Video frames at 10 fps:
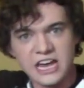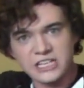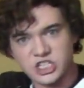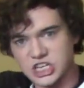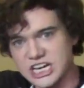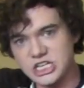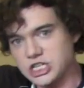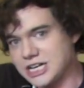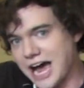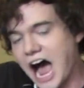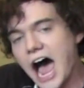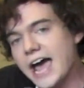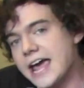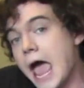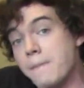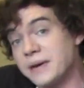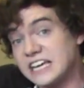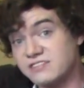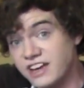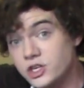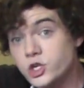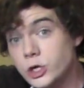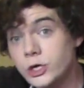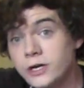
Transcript: CGI epic adventure.